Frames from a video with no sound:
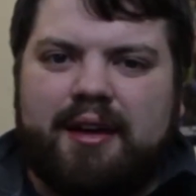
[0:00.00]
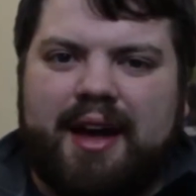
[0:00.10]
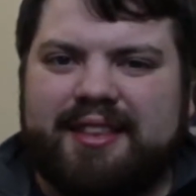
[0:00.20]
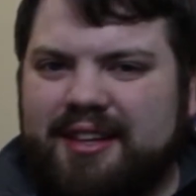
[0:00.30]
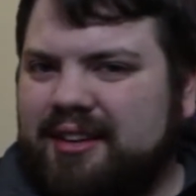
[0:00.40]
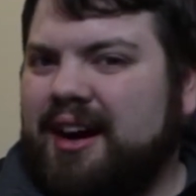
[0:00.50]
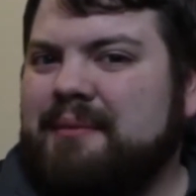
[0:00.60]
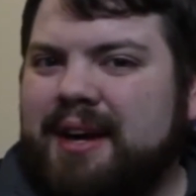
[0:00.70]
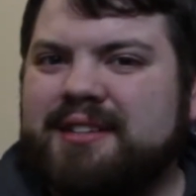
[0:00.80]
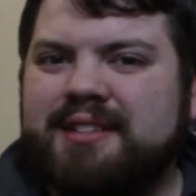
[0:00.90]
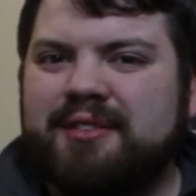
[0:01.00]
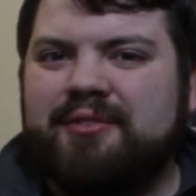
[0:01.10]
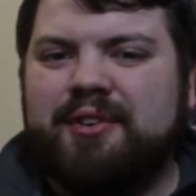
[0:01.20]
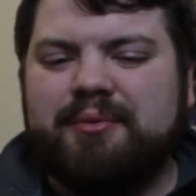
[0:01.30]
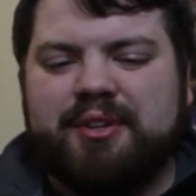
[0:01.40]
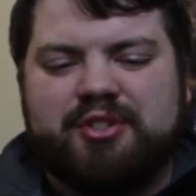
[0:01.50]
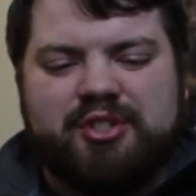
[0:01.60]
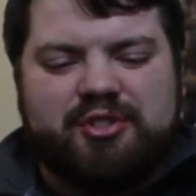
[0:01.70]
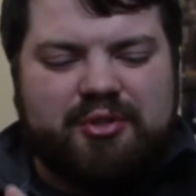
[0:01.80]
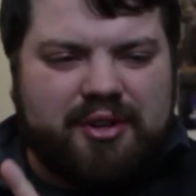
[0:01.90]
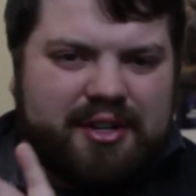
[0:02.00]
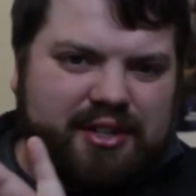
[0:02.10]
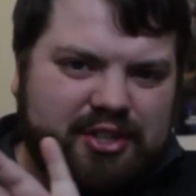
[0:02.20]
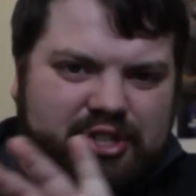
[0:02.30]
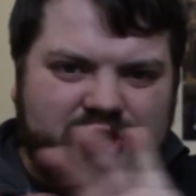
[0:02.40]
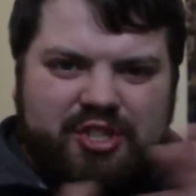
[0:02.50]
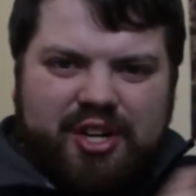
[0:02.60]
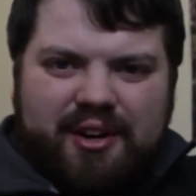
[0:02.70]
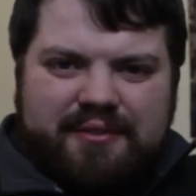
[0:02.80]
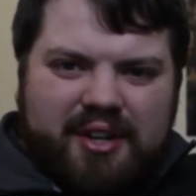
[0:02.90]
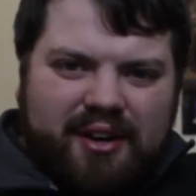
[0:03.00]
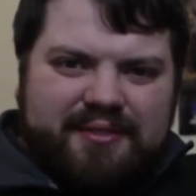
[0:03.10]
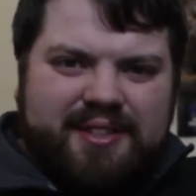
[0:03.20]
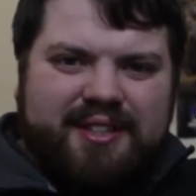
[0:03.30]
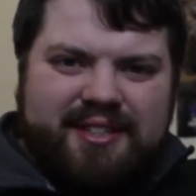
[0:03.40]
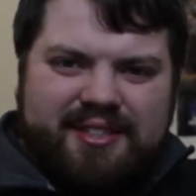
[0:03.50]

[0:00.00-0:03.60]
At the climax of the film, they're just sort of shoved off to the